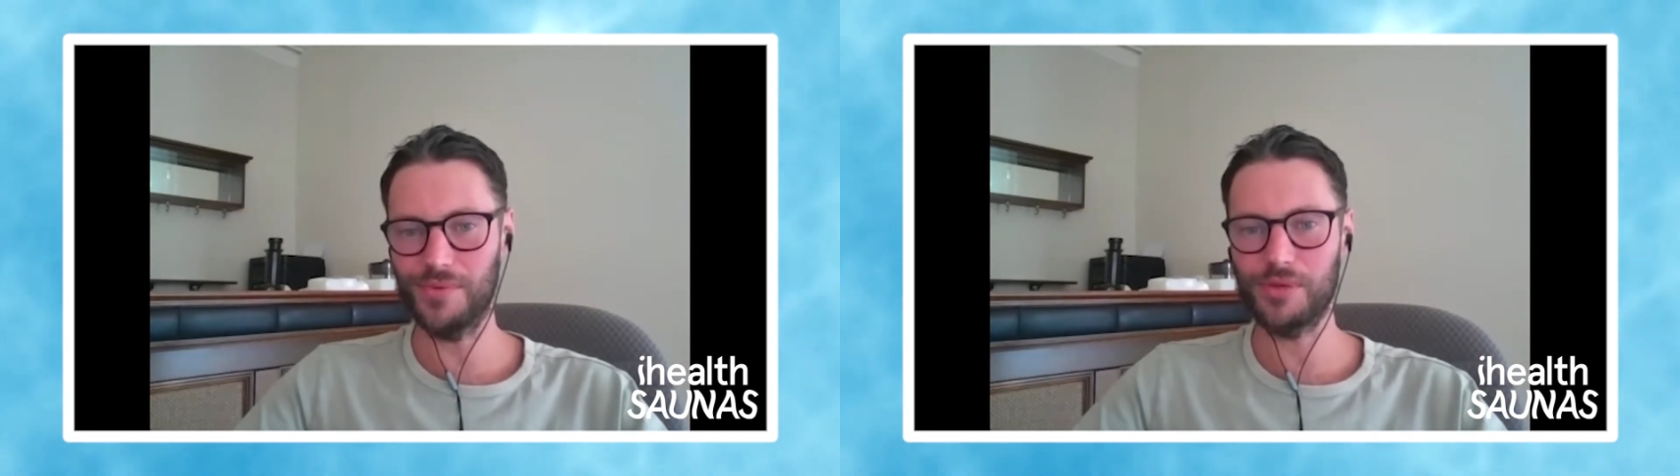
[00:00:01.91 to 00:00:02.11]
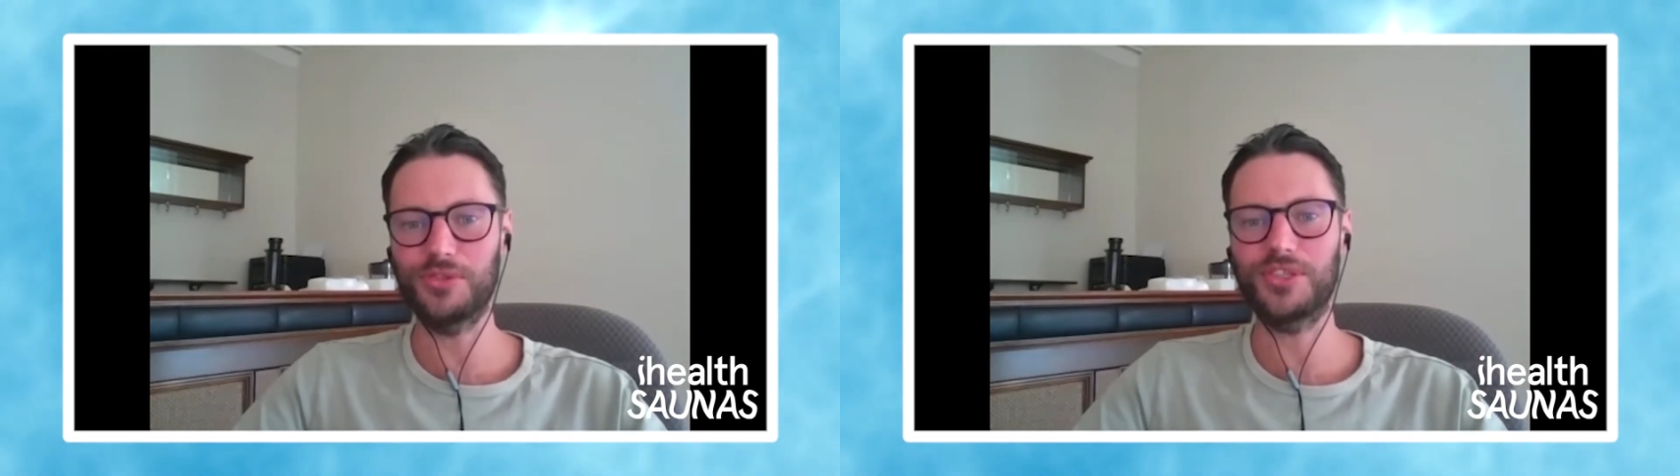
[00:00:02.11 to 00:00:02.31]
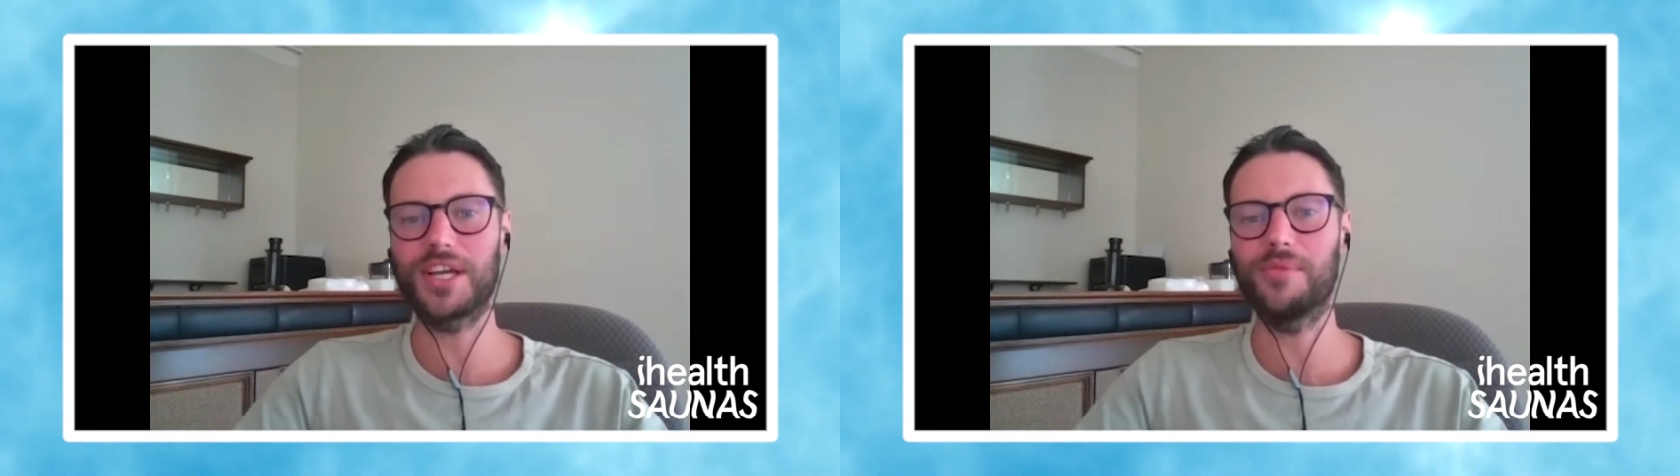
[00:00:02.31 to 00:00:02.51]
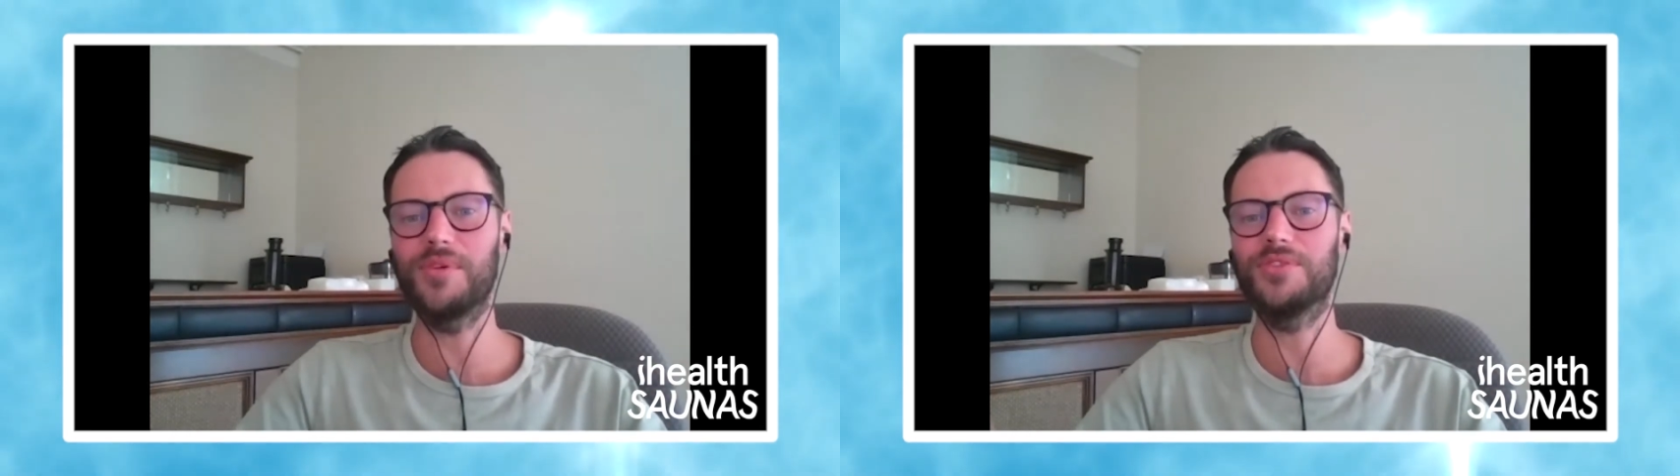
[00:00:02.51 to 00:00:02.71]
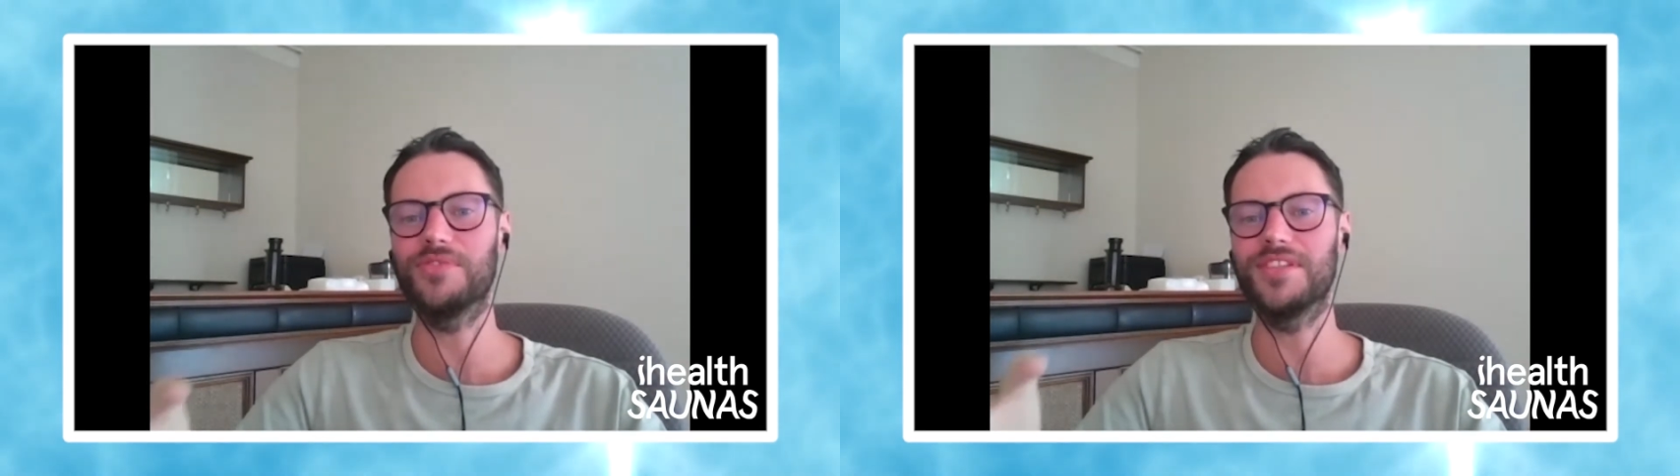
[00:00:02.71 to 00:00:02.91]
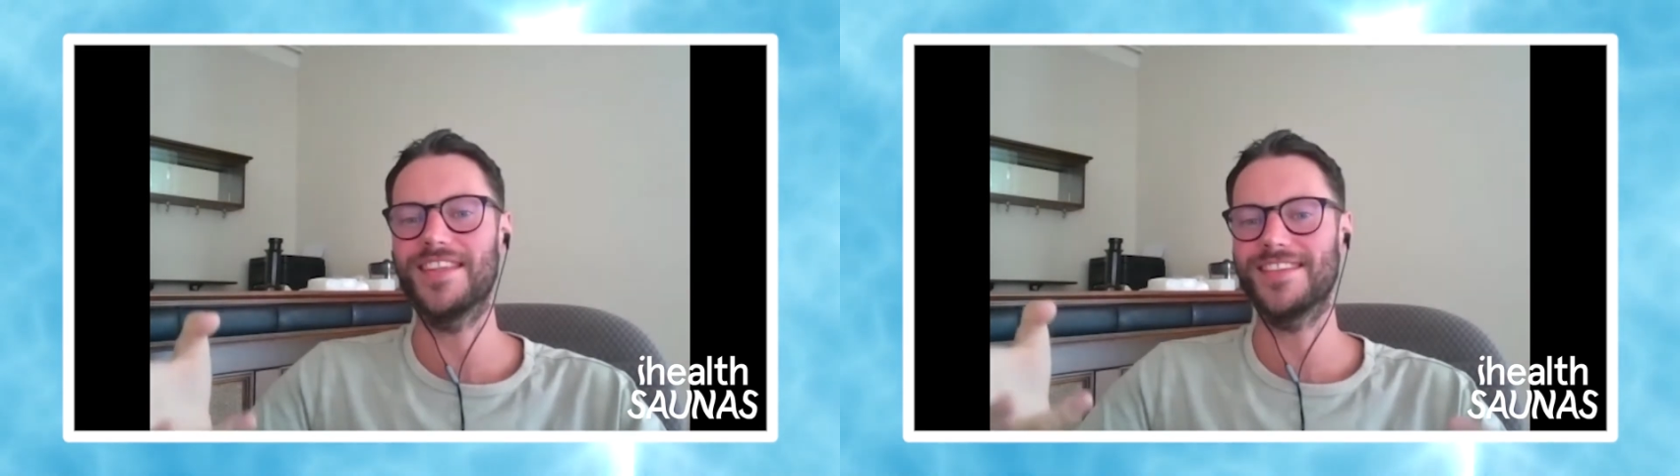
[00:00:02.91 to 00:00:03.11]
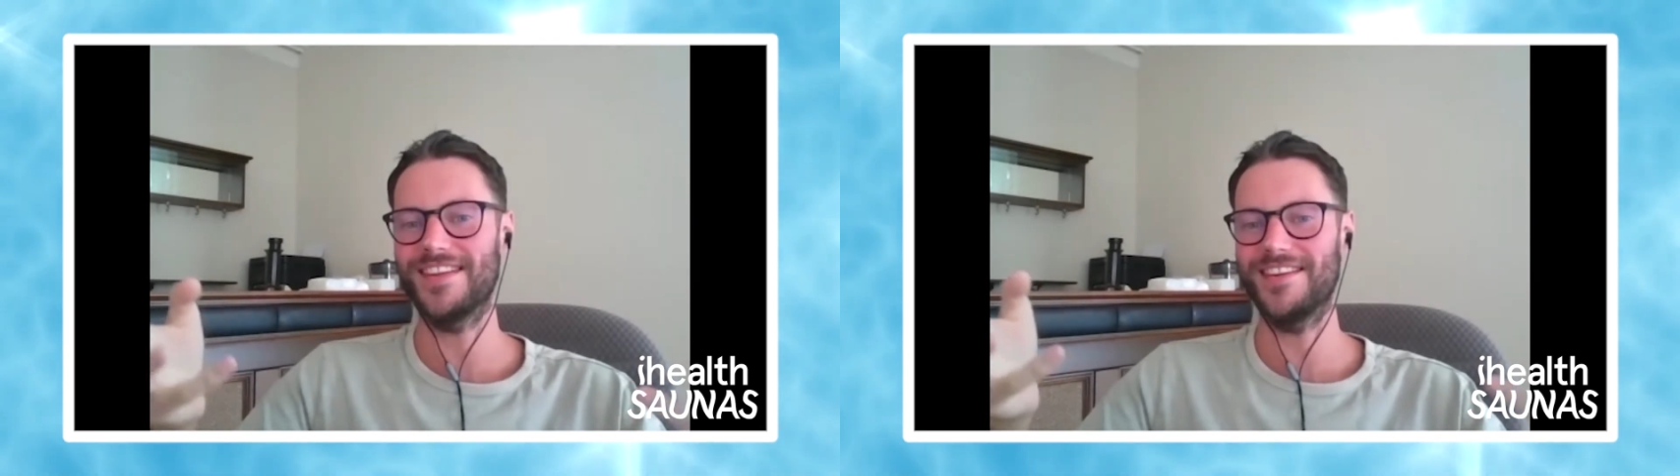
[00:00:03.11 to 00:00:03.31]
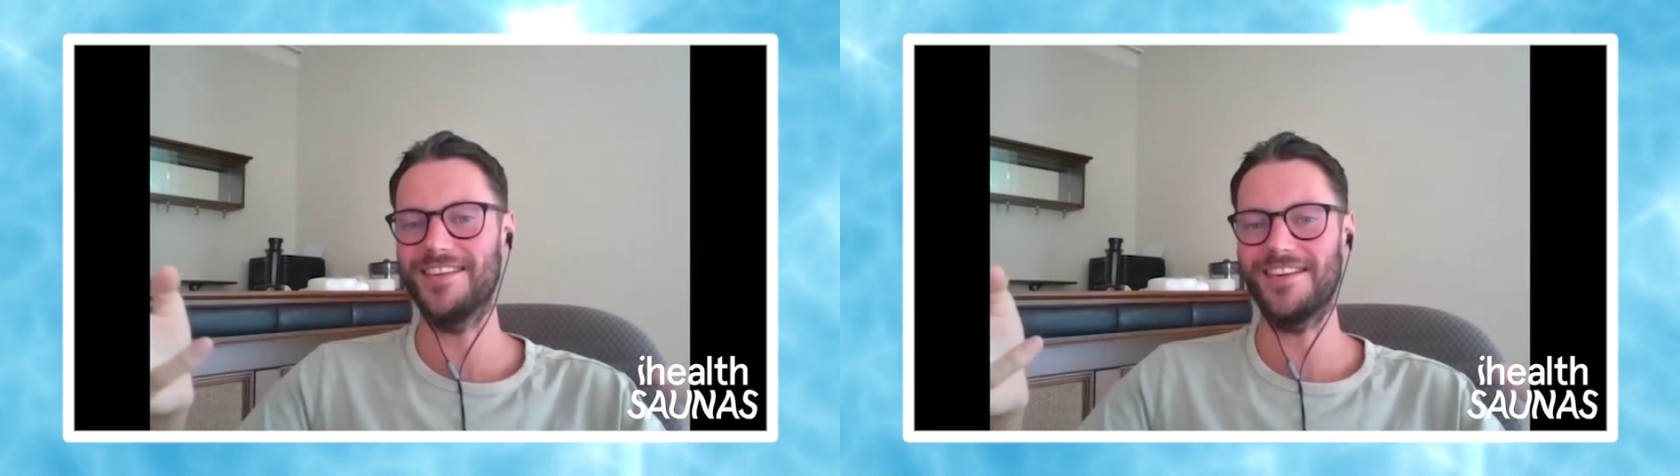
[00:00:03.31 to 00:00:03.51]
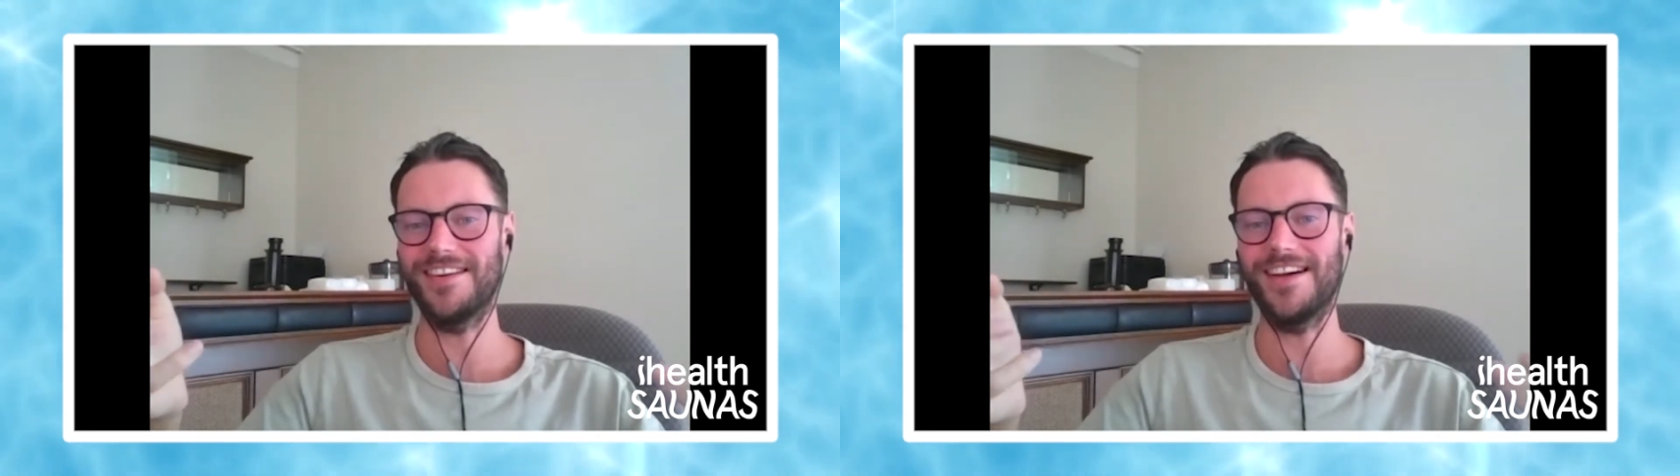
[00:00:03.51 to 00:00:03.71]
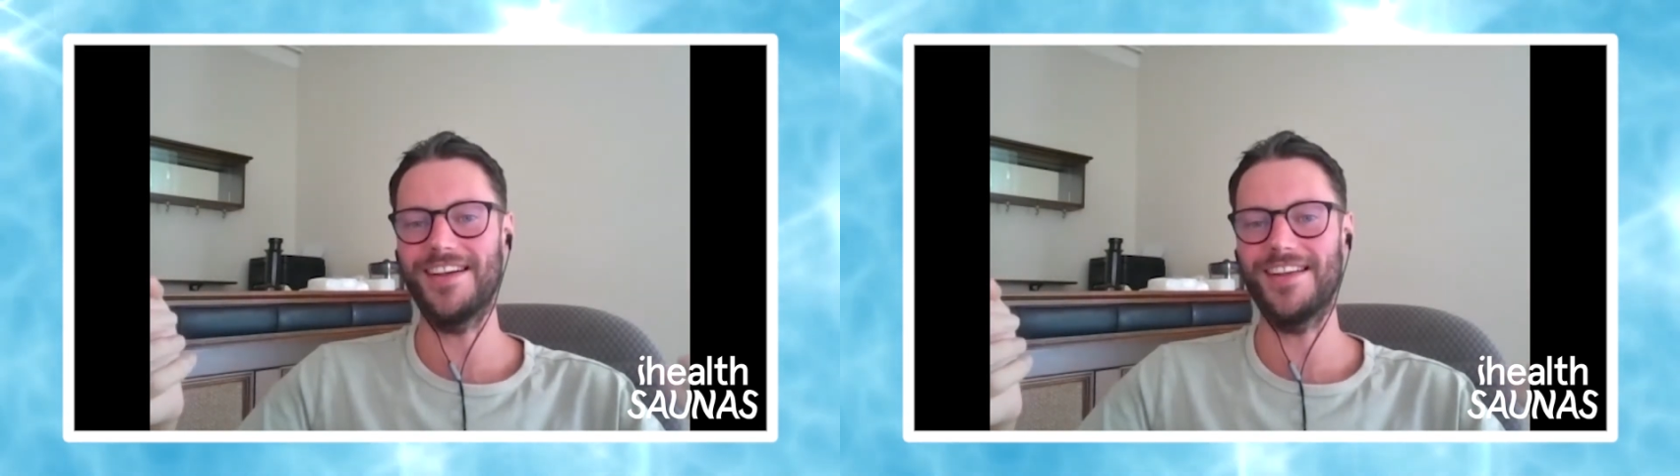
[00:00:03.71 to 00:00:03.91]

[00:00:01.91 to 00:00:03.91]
people to come into a Zen center